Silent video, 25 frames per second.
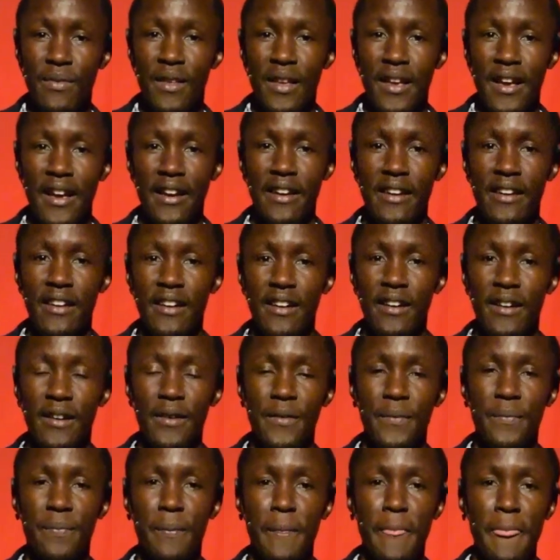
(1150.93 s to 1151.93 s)
and
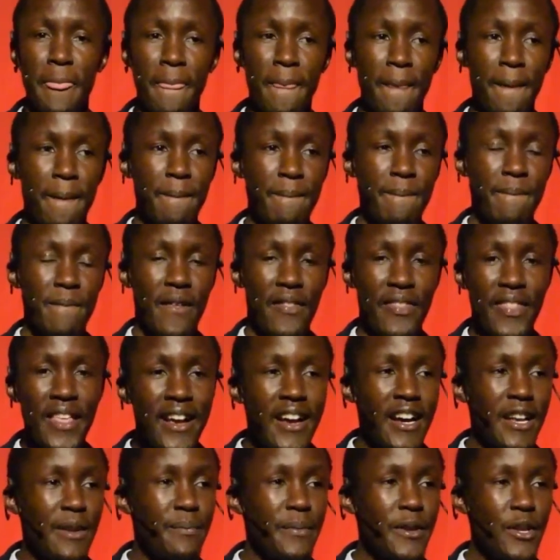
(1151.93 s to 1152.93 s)
they
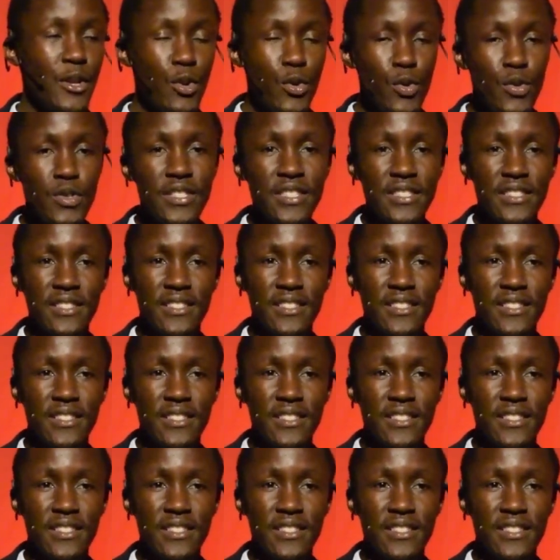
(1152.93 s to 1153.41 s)
can be used